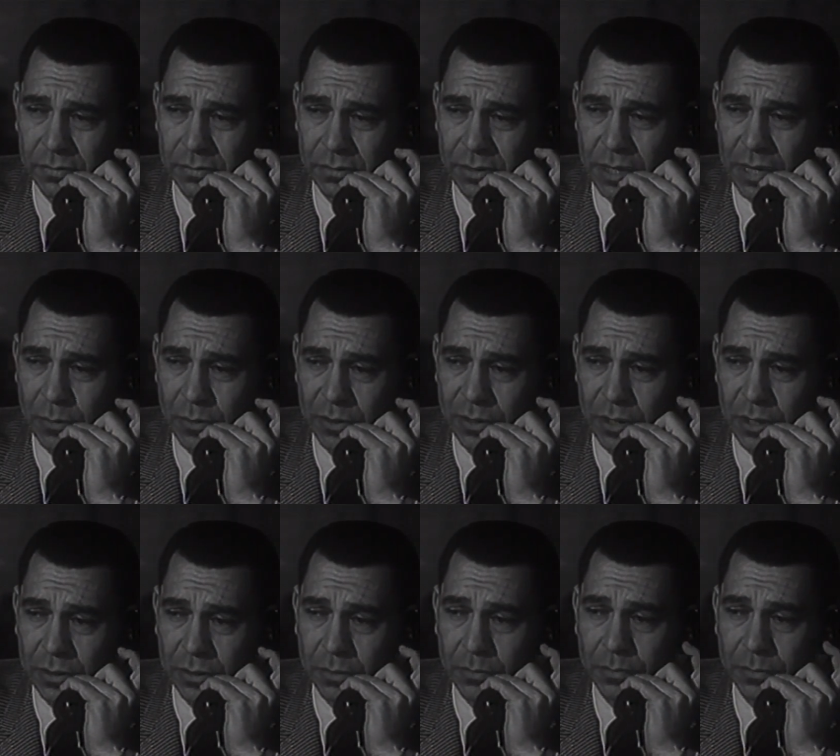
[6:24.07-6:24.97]
Yeah, we'll
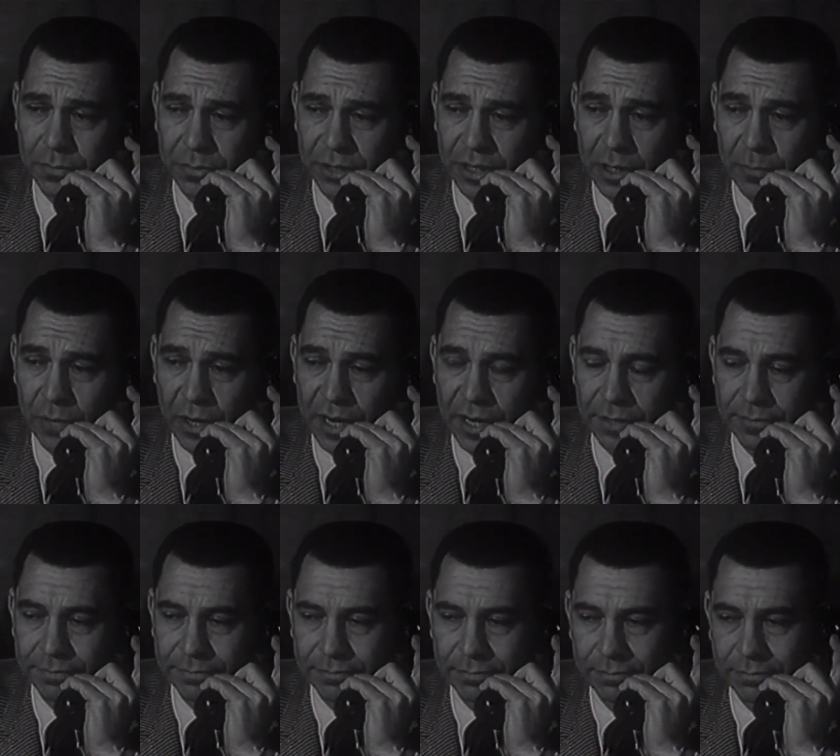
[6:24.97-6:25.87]
talk to him. Send him right in.
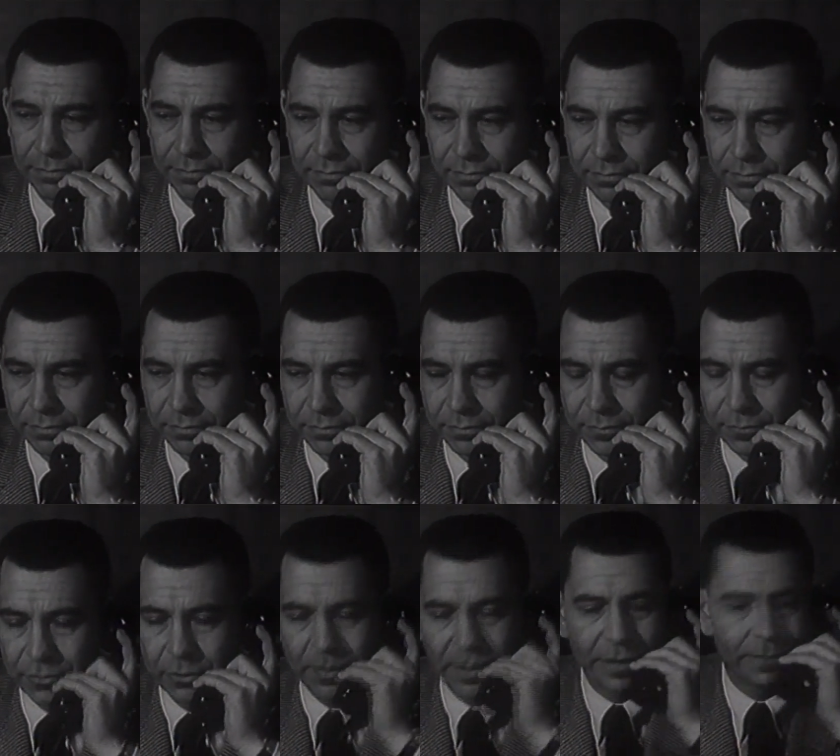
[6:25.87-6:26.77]

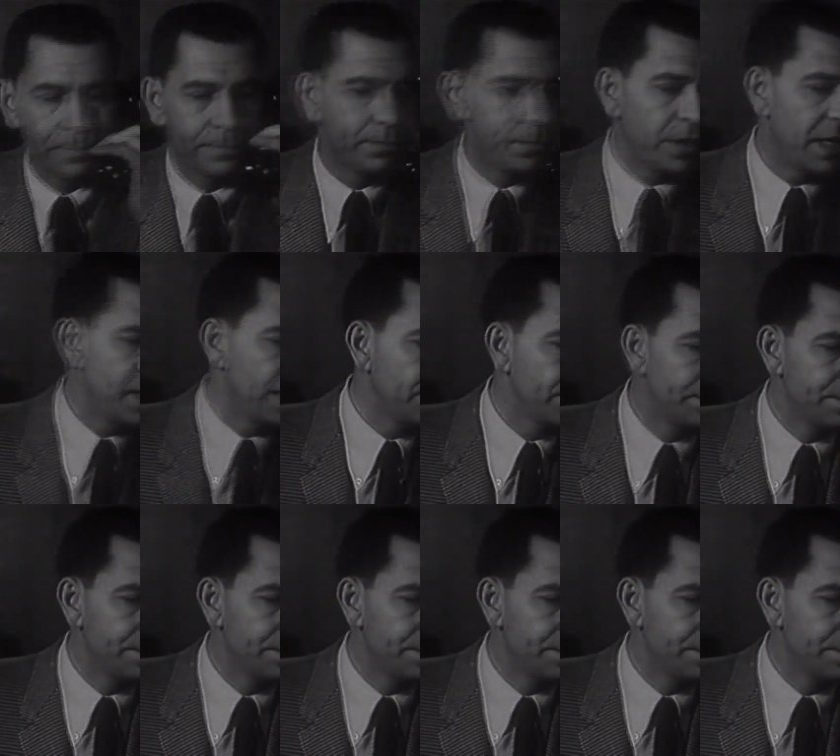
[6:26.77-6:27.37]
You bet. Bye.